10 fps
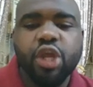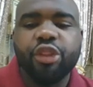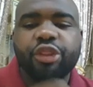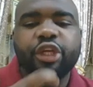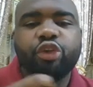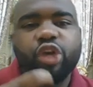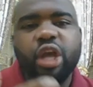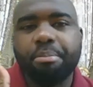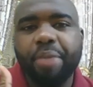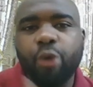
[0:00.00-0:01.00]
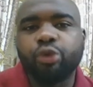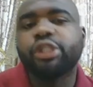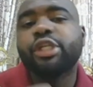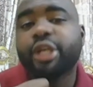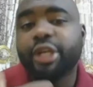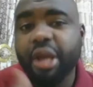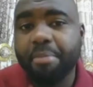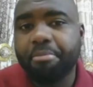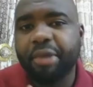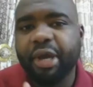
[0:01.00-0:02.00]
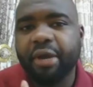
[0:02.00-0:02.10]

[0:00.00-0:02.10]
they talk about number.